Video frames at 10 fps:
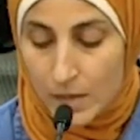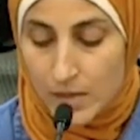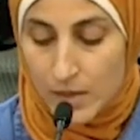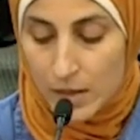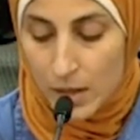
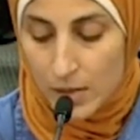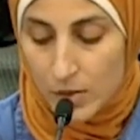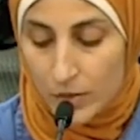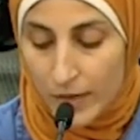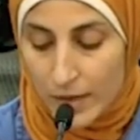The study
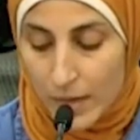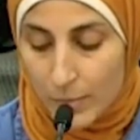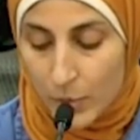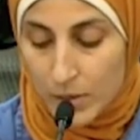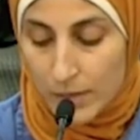also found
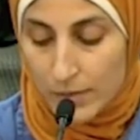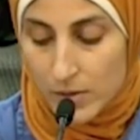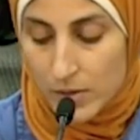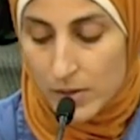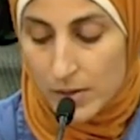that board
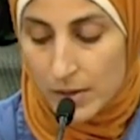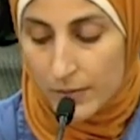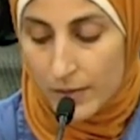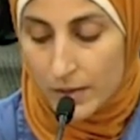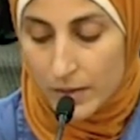diversity
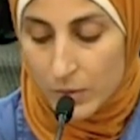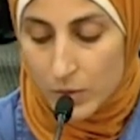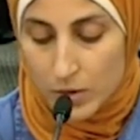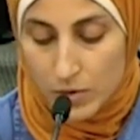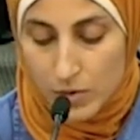significantly
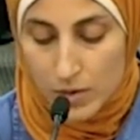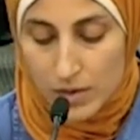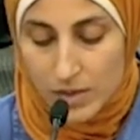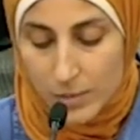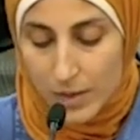reduced
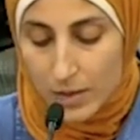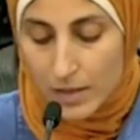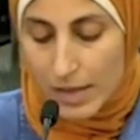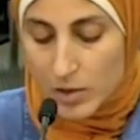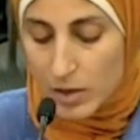the disparity
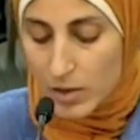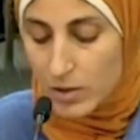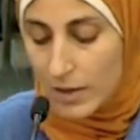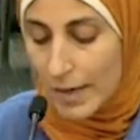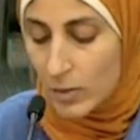in educational